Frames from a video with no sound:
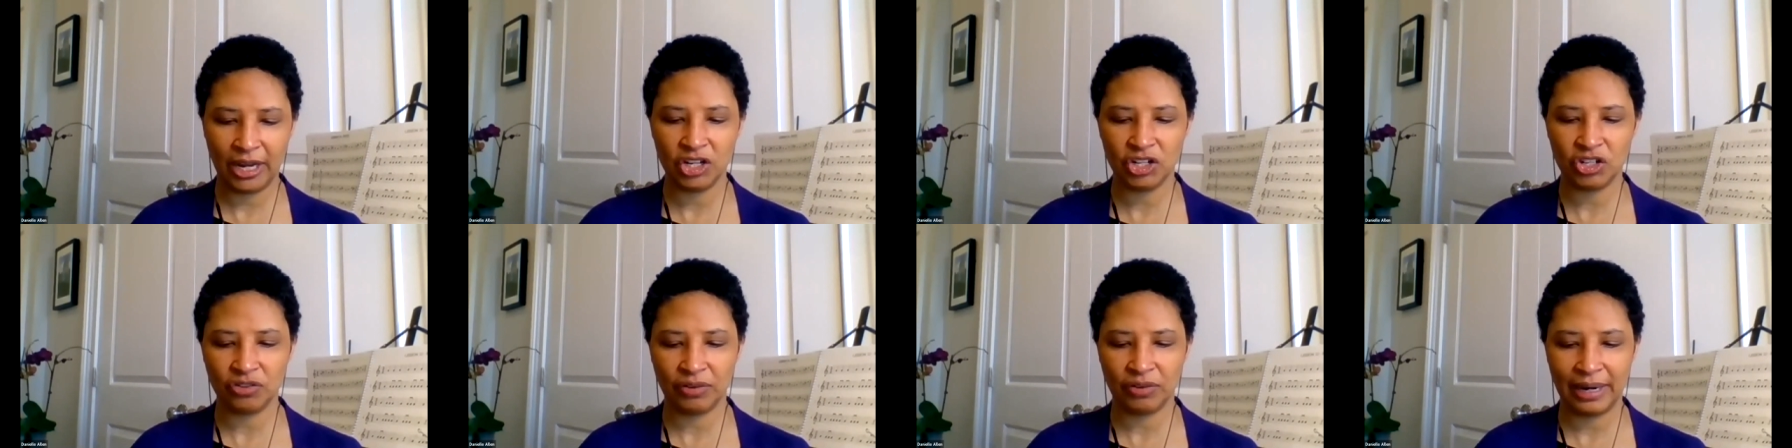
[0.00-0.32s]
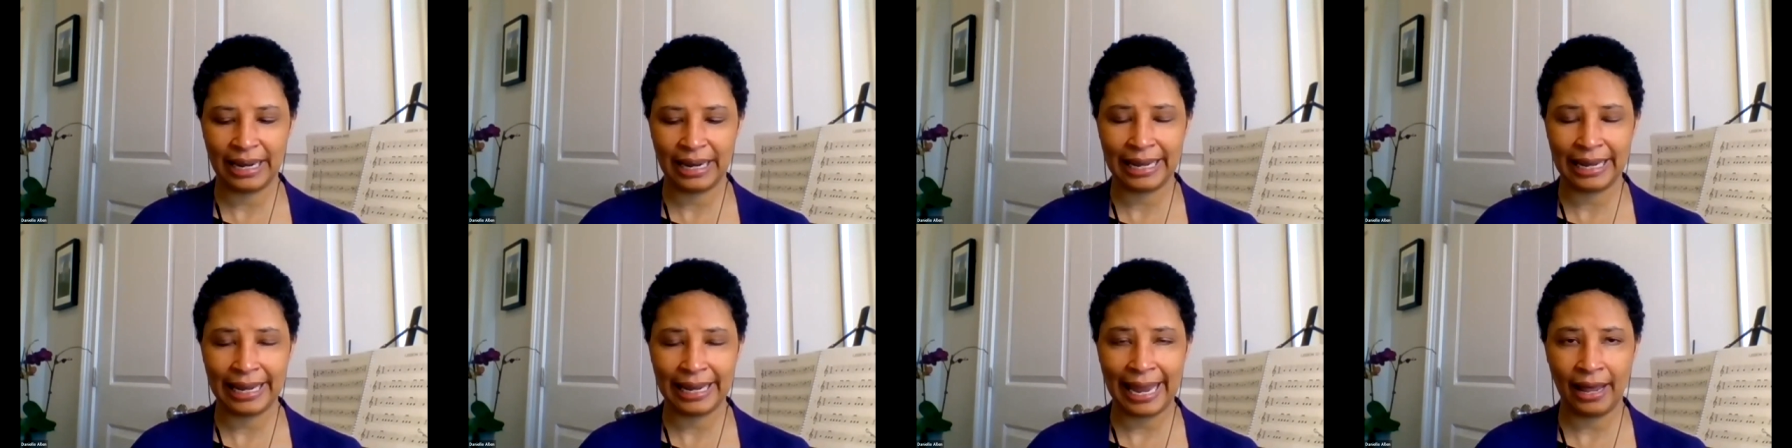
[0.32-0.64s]

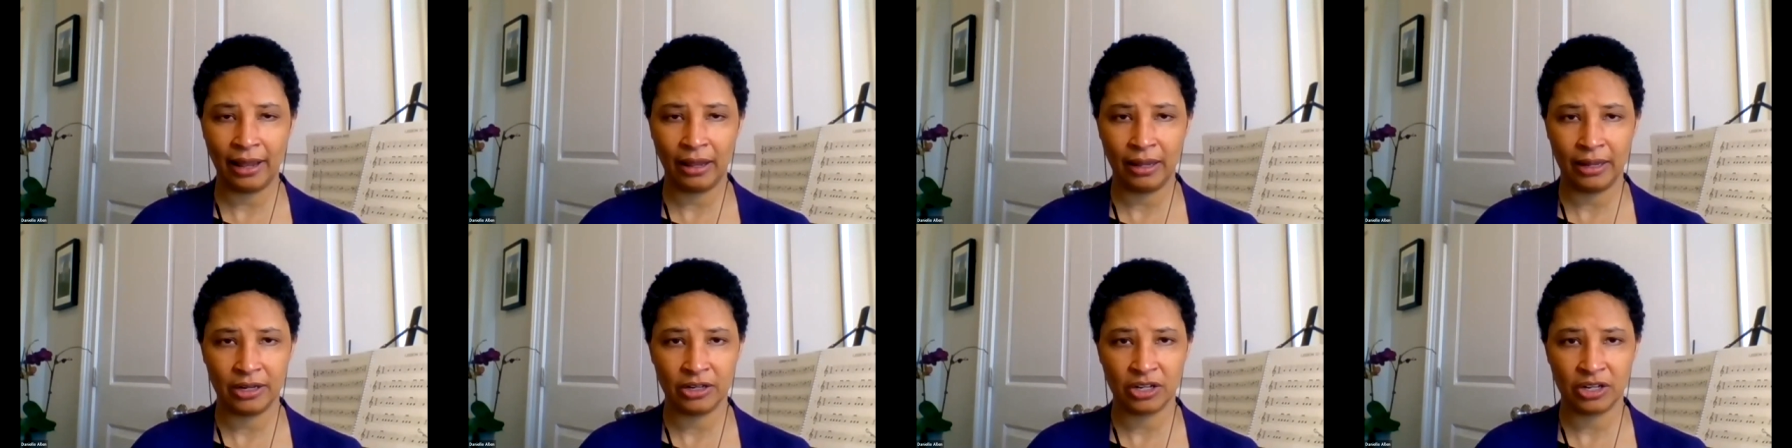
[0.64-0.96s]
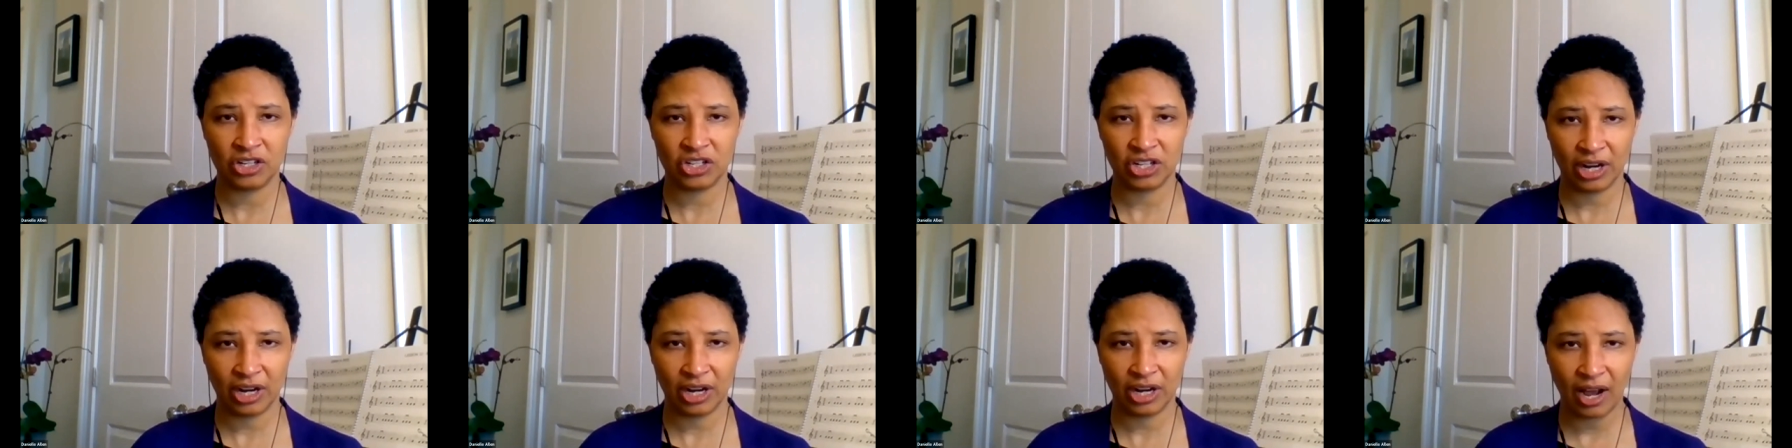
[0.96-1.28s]
Injury in
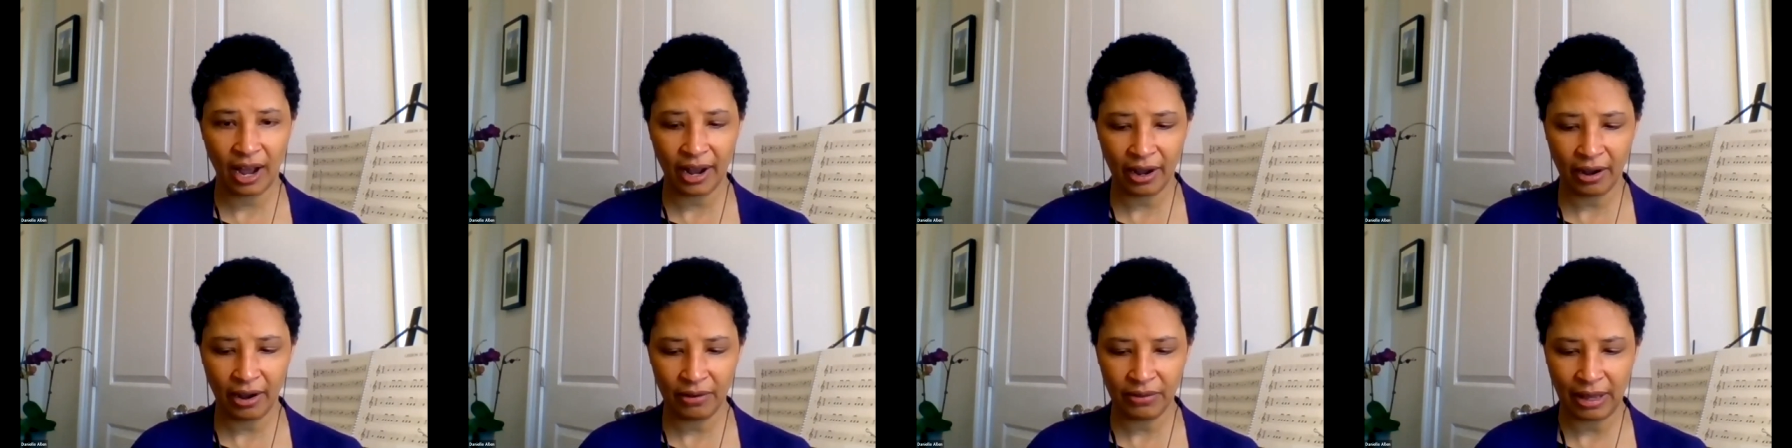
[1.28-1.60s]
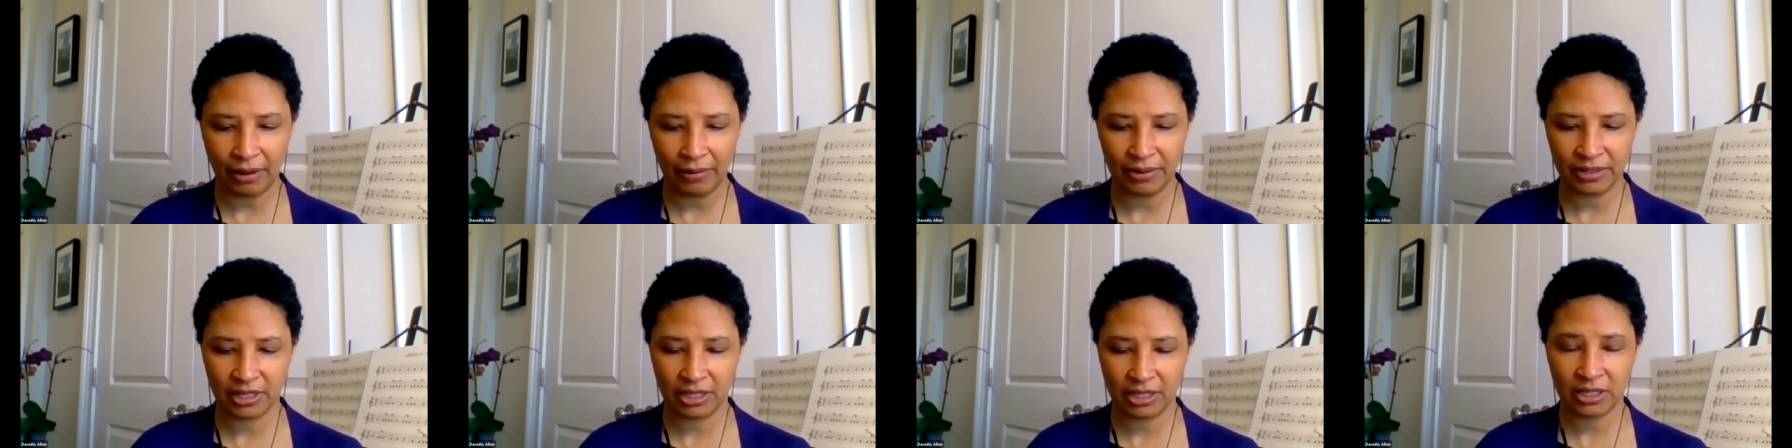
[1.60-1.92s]
Gangland Chicago.
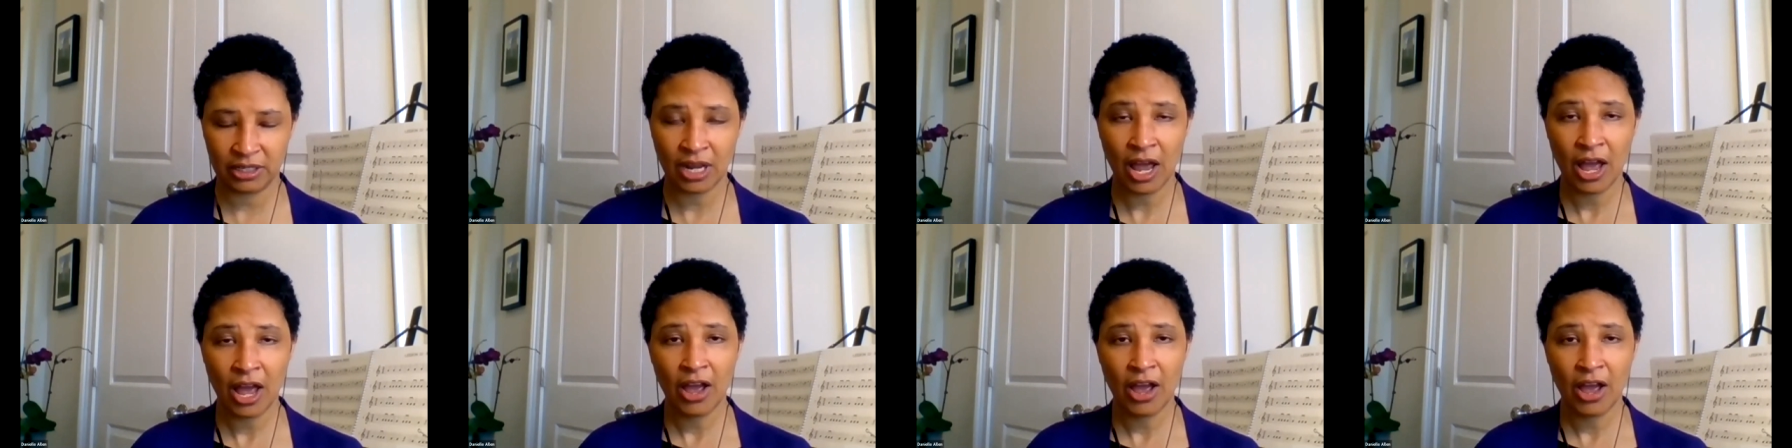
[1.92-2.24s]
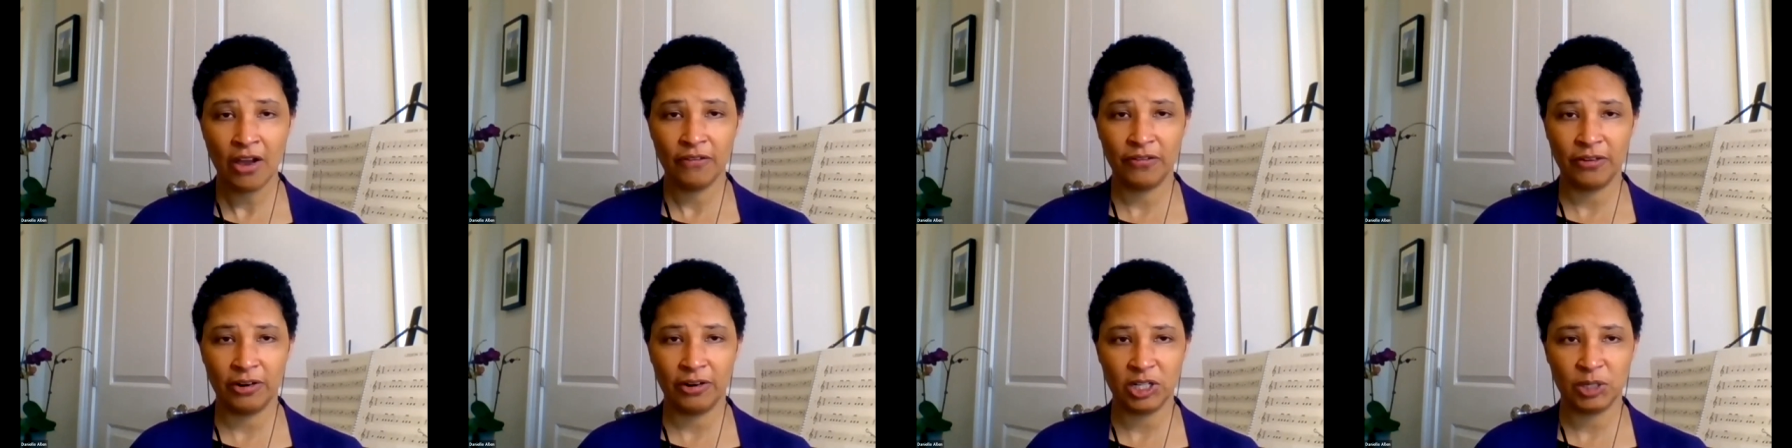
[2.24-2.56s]
That was his
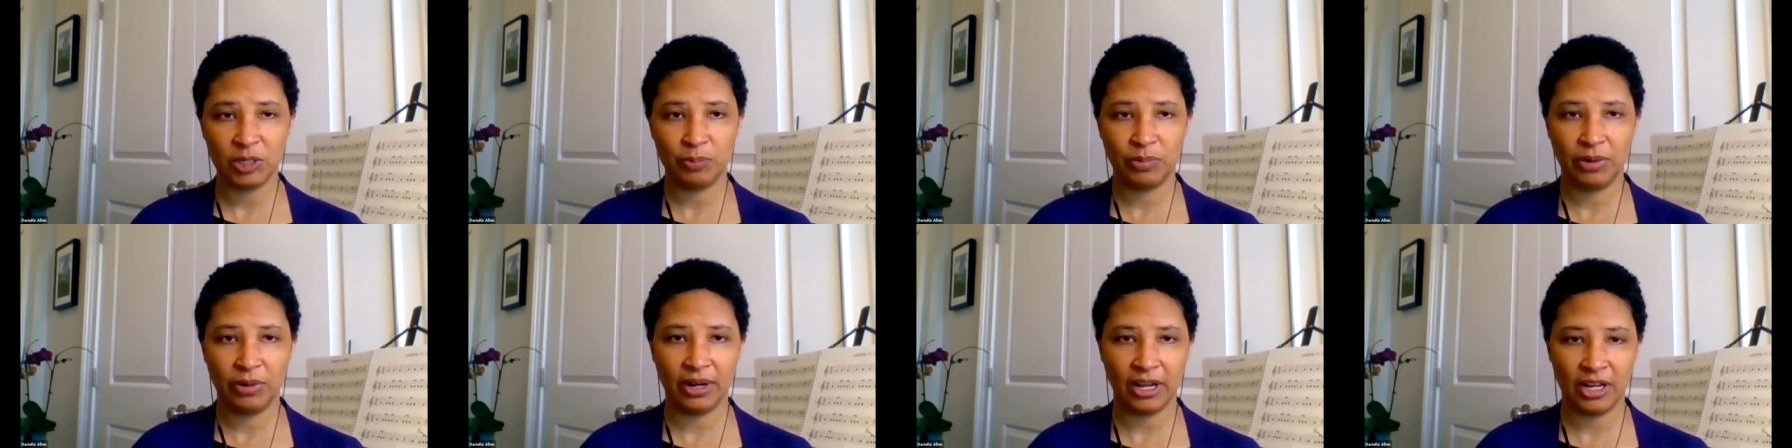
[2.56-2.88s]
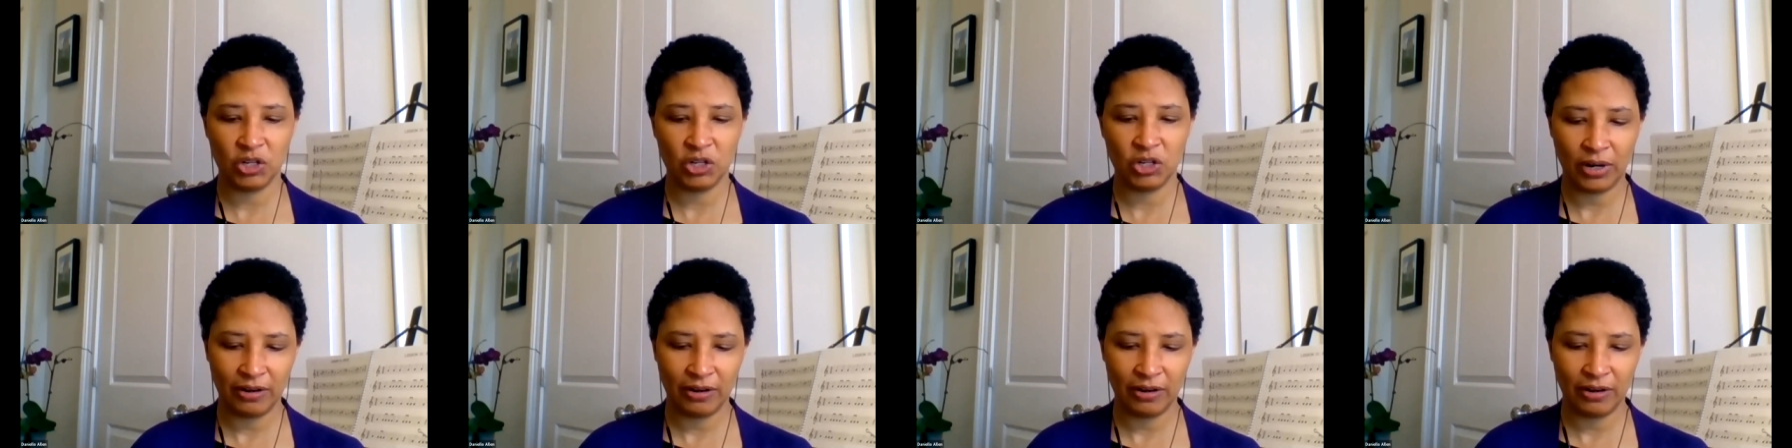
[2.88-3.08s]
first book